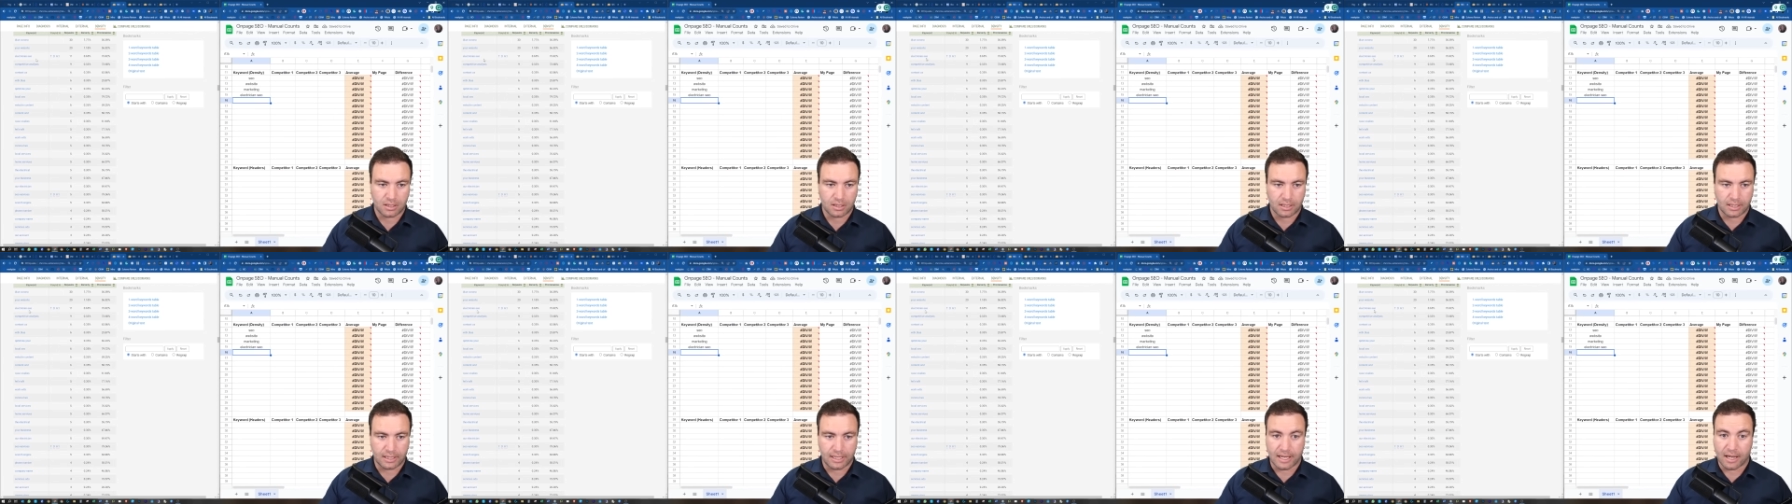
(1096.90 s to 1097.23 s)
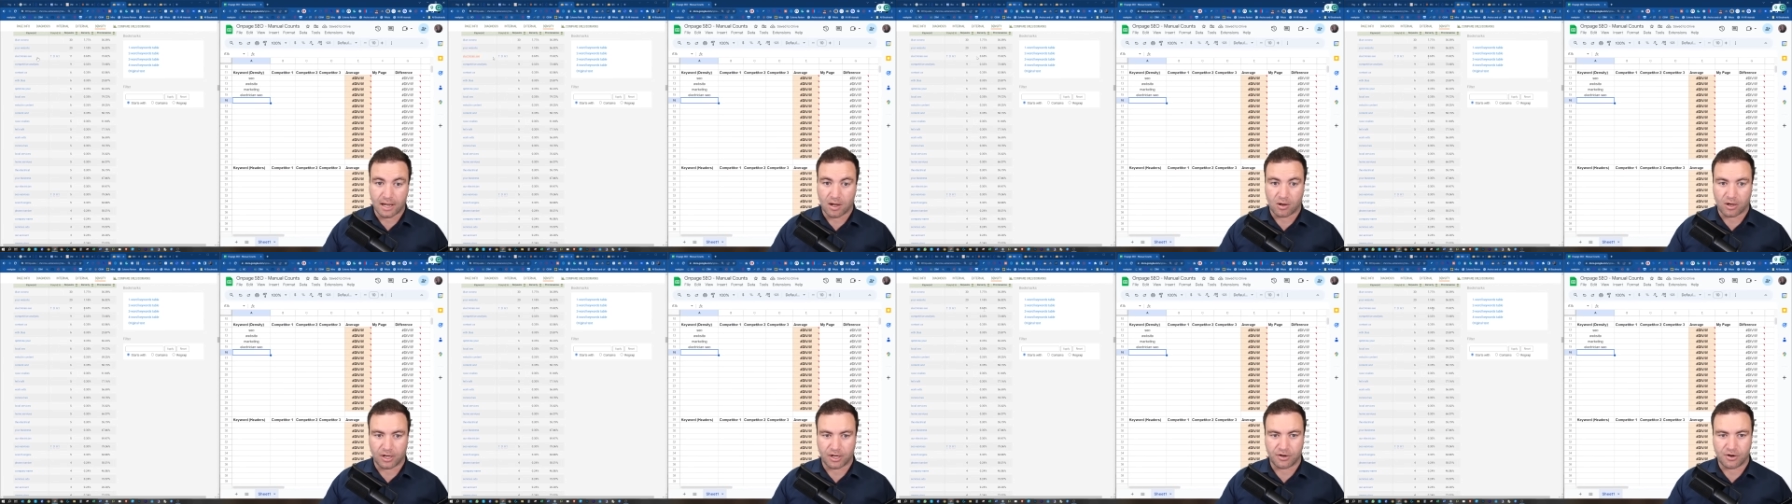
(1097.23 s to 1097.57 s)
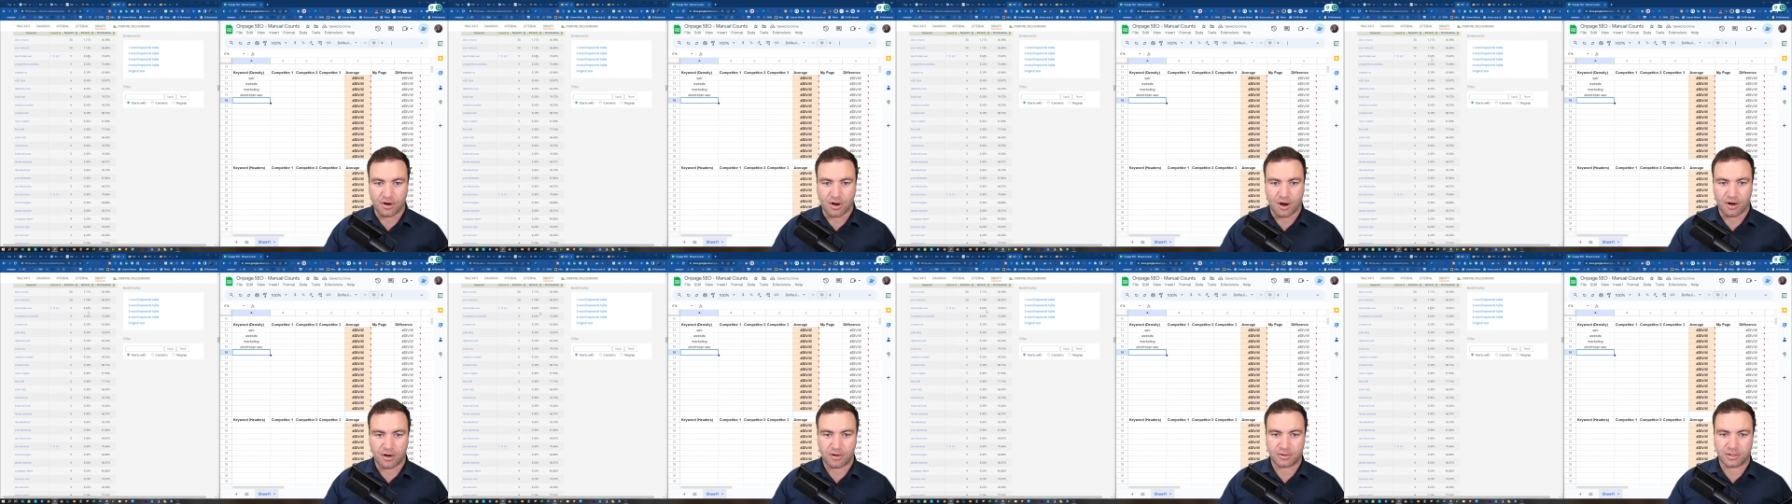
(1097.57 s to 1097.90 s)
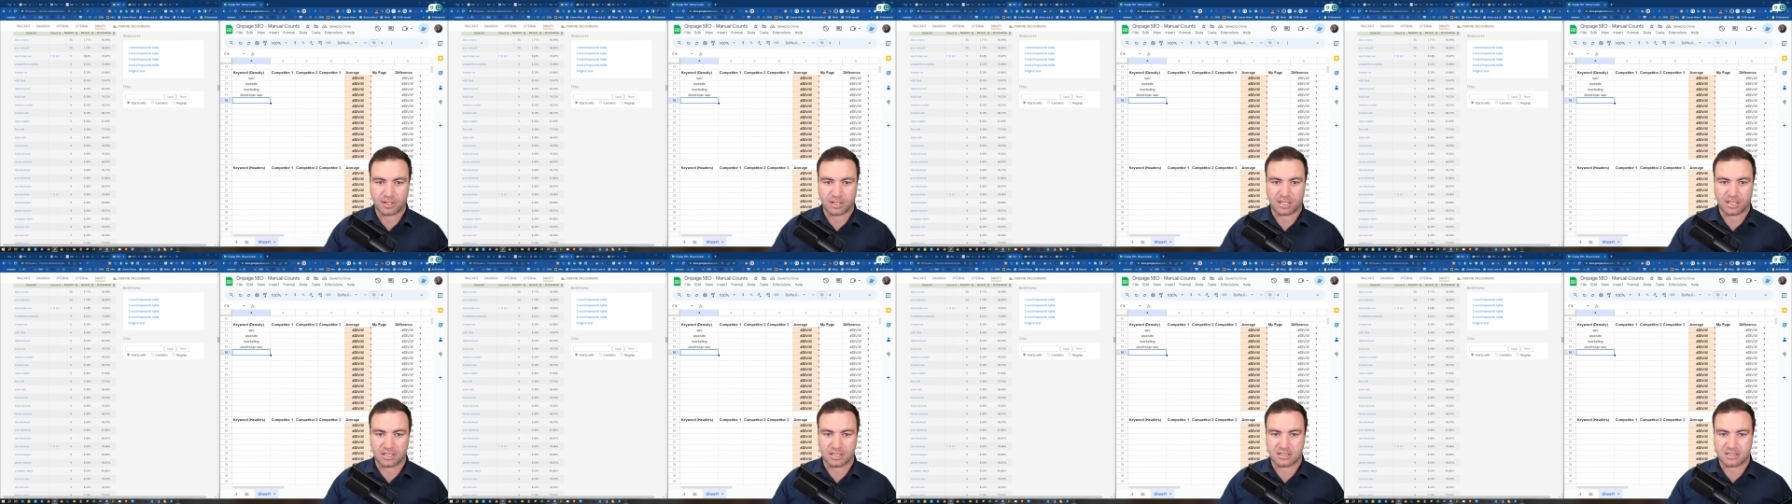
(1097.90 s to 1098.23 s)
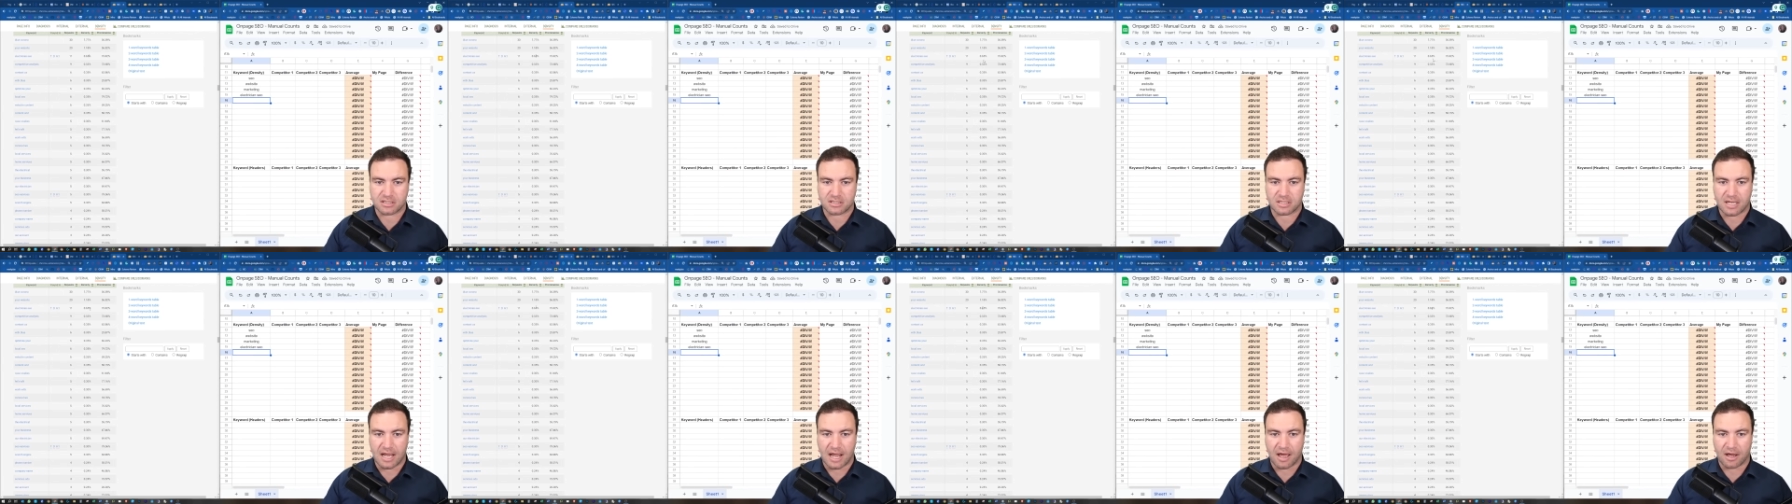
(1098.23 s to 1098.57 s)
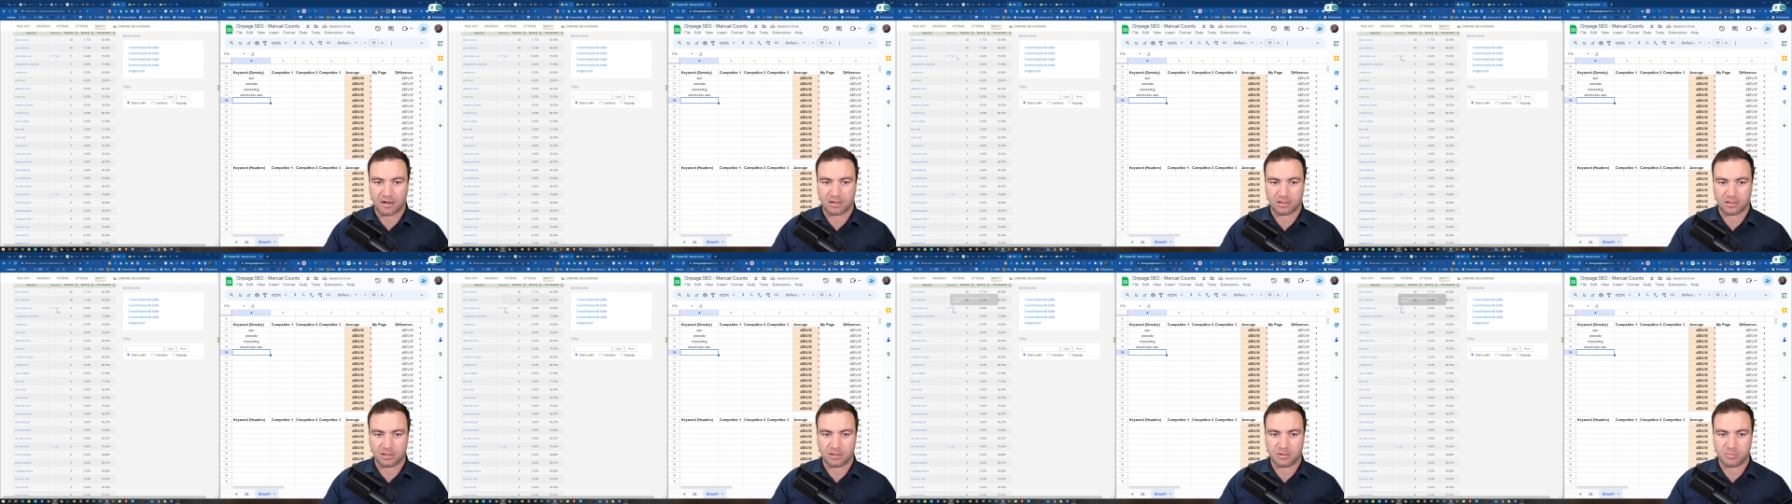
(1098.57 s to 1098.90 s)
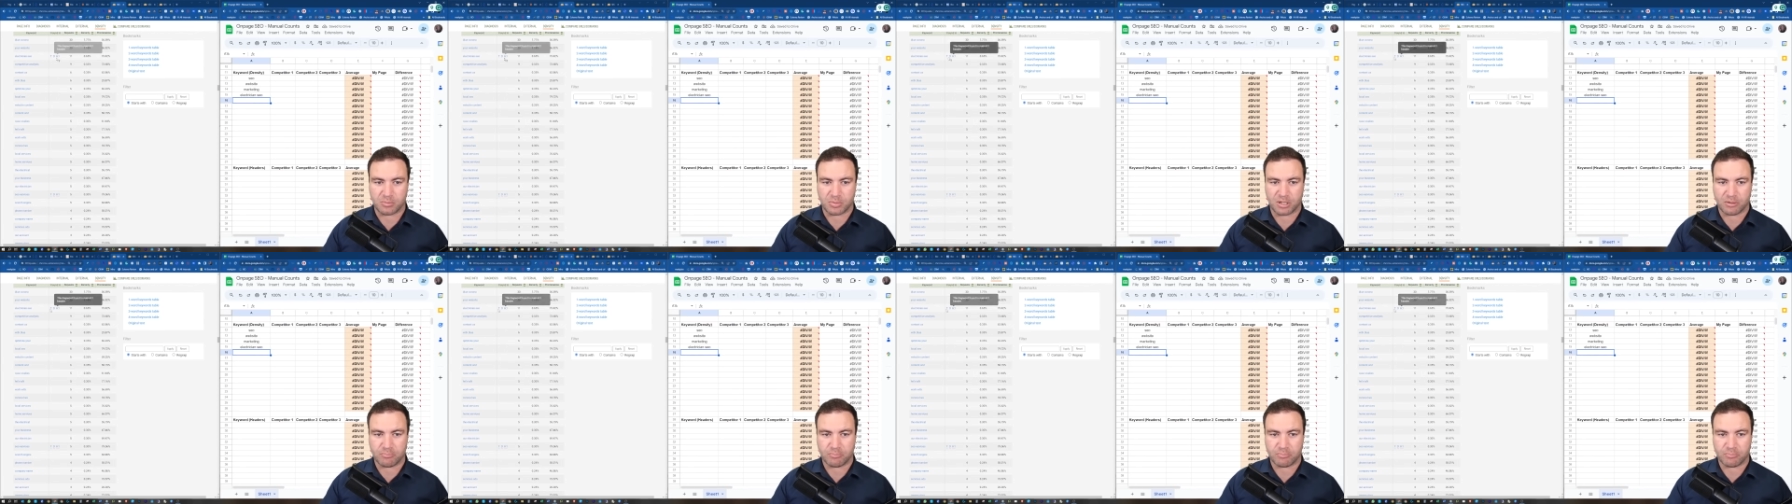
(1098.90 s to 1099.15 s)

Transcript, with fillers: Now, I know that it's down a little bit,